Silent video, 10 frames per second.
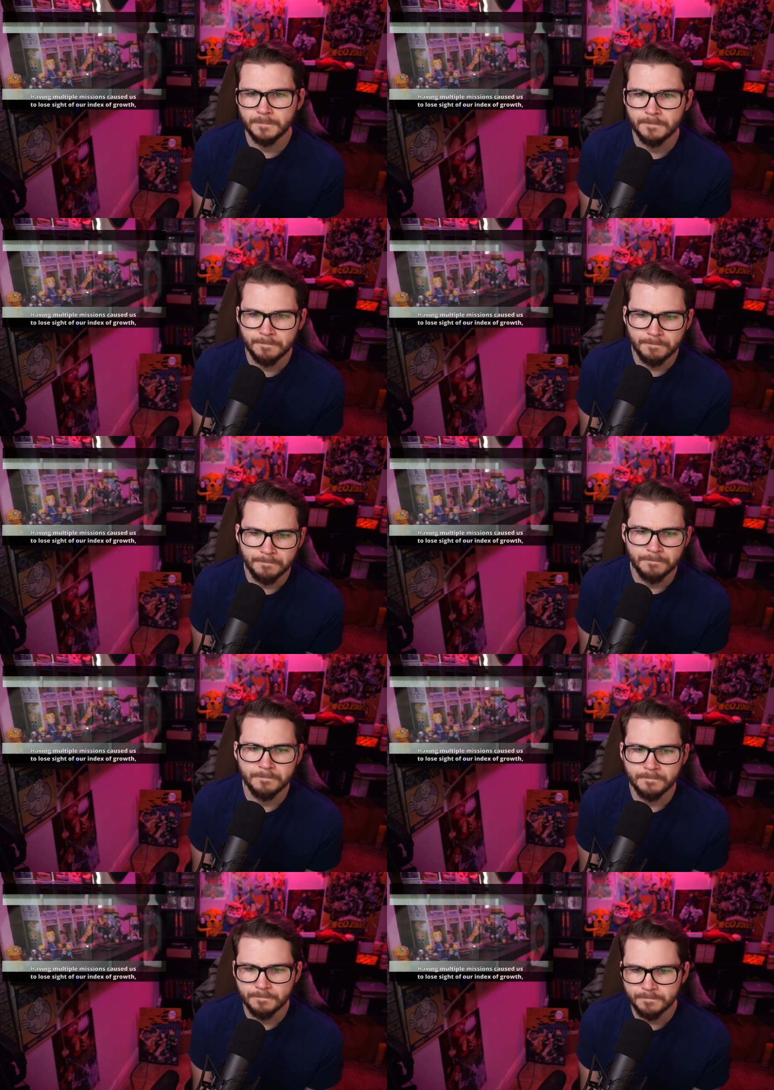
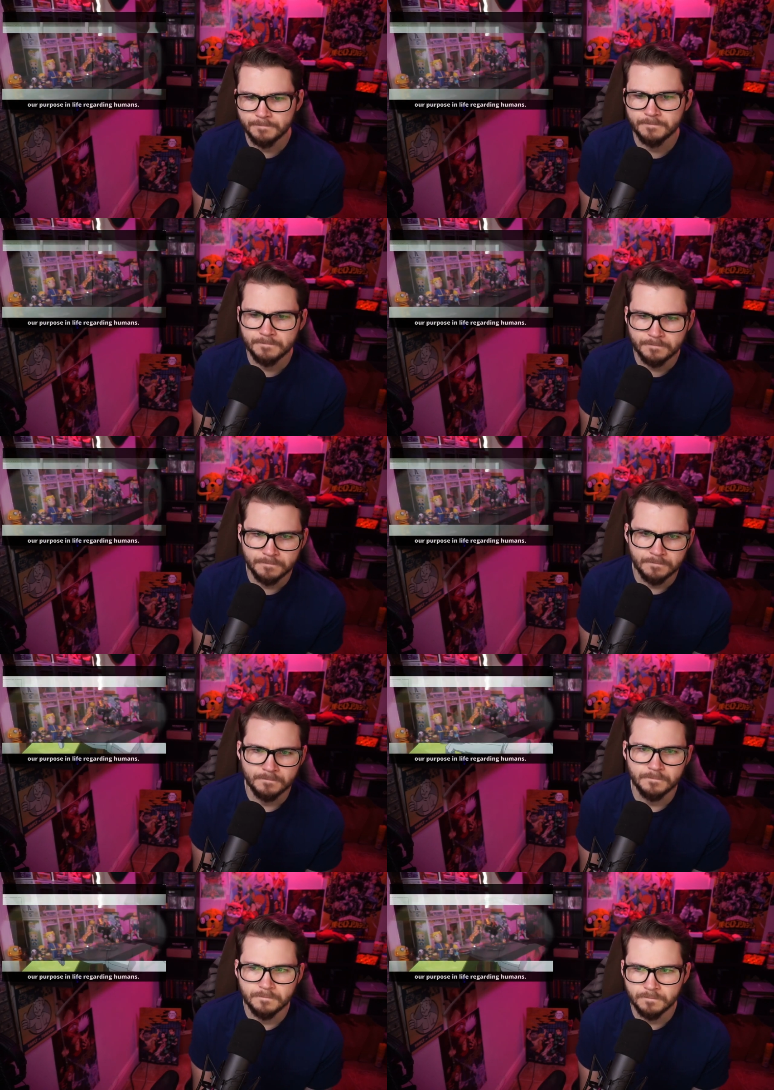
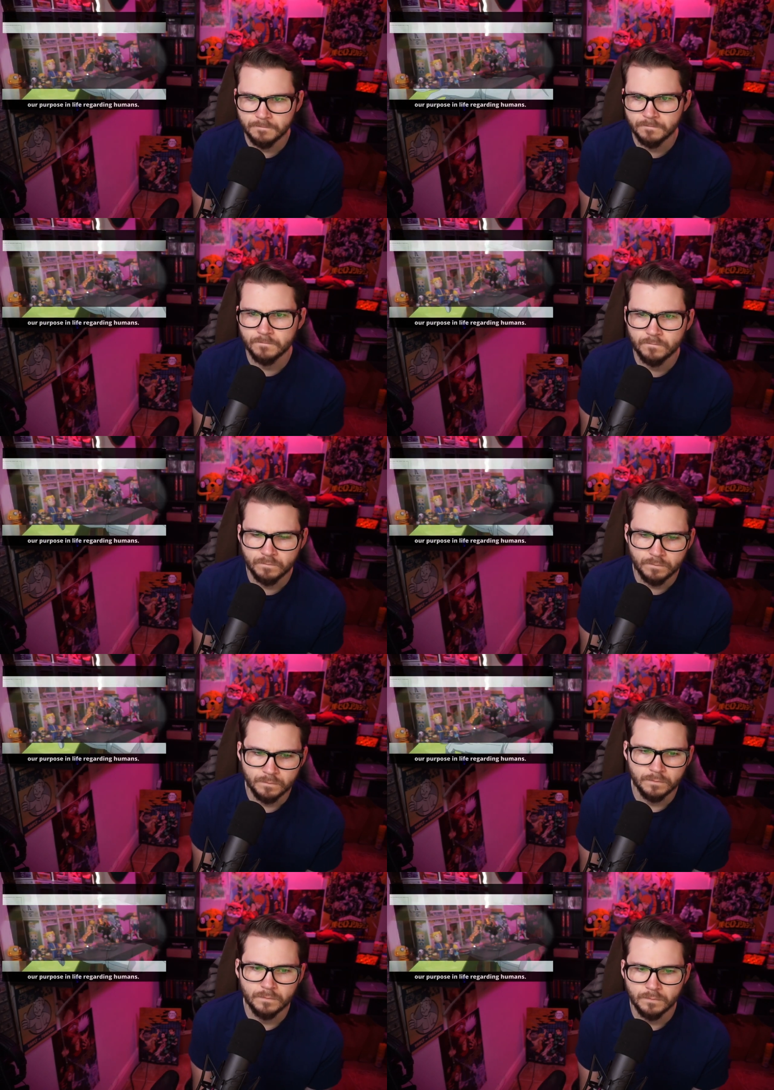
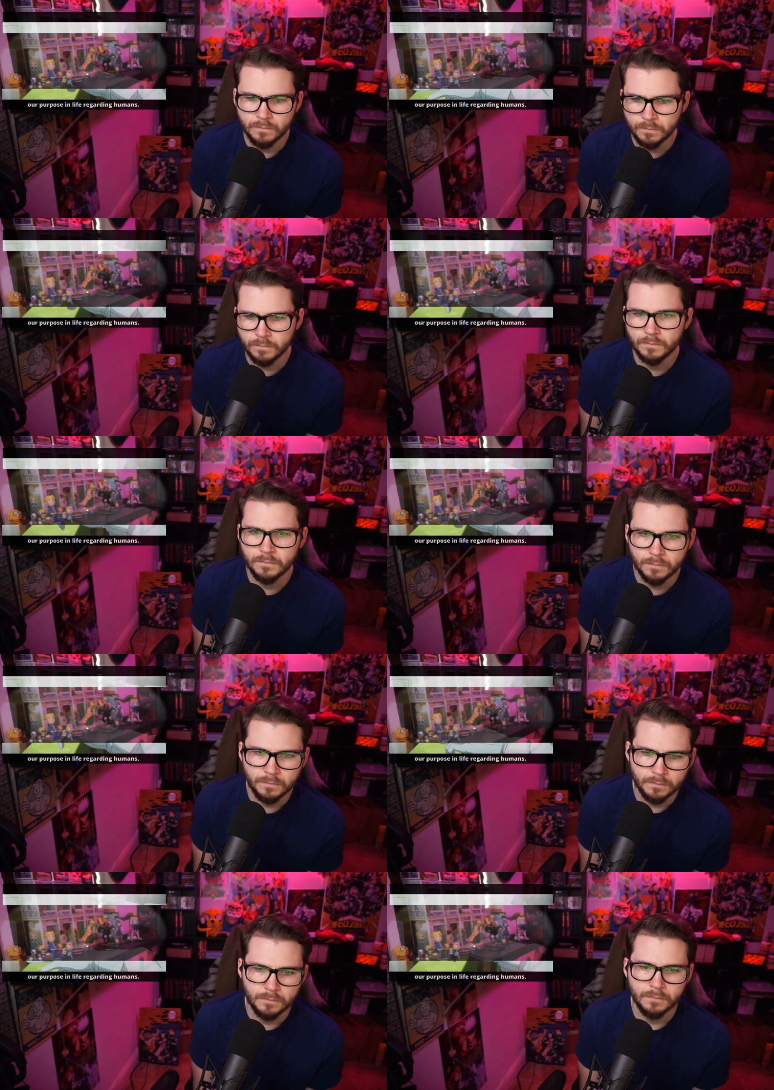
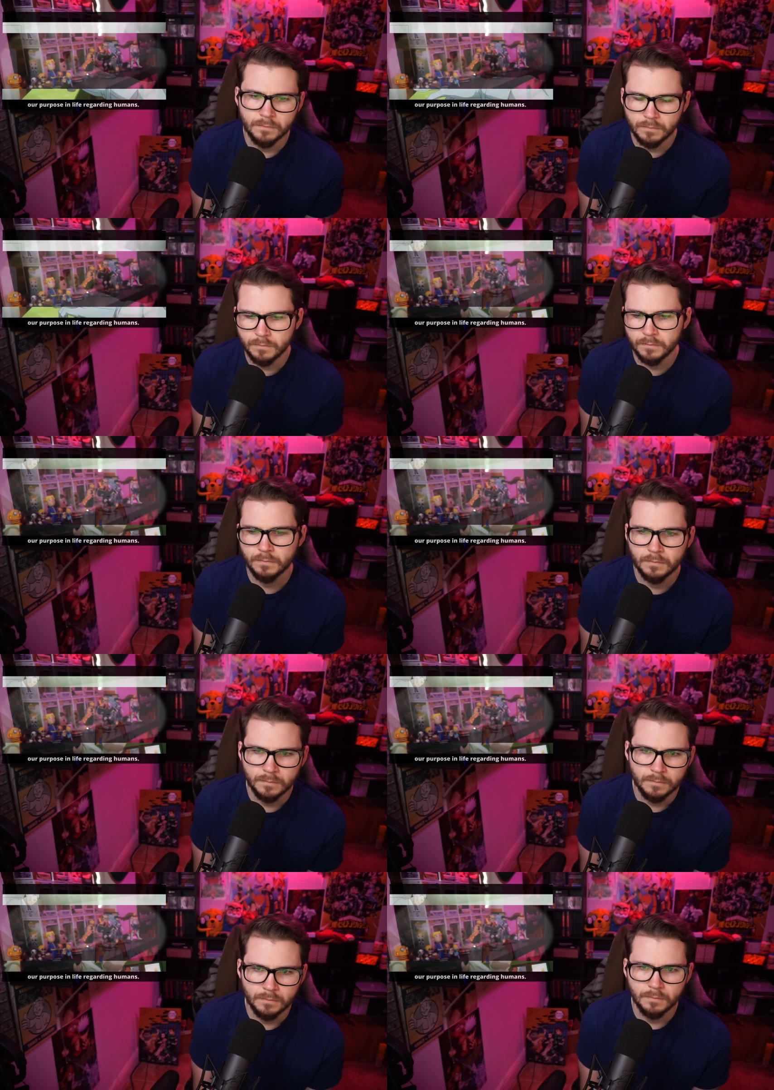
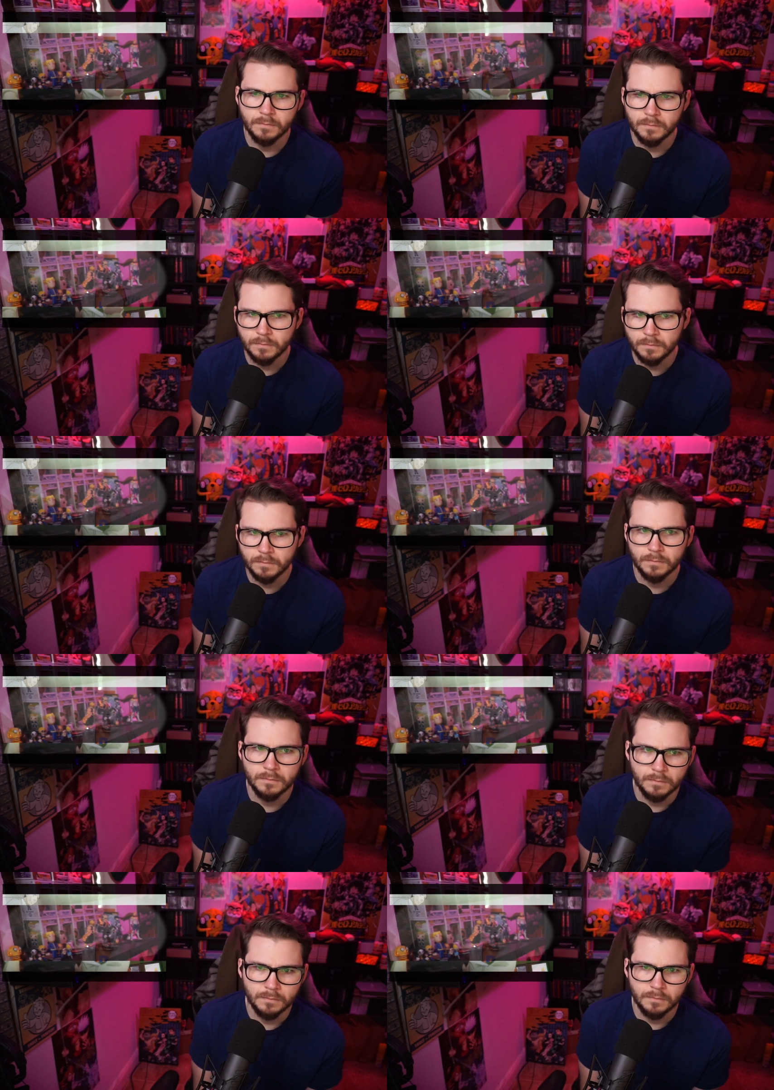
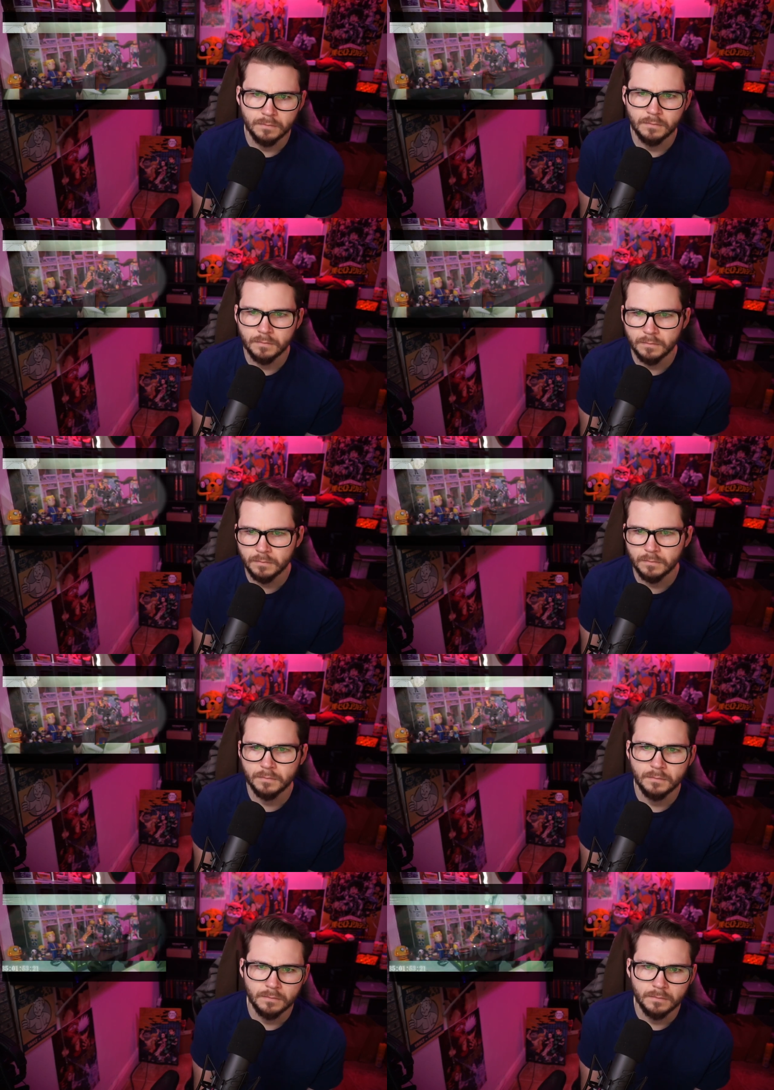No one is speaking in this clip.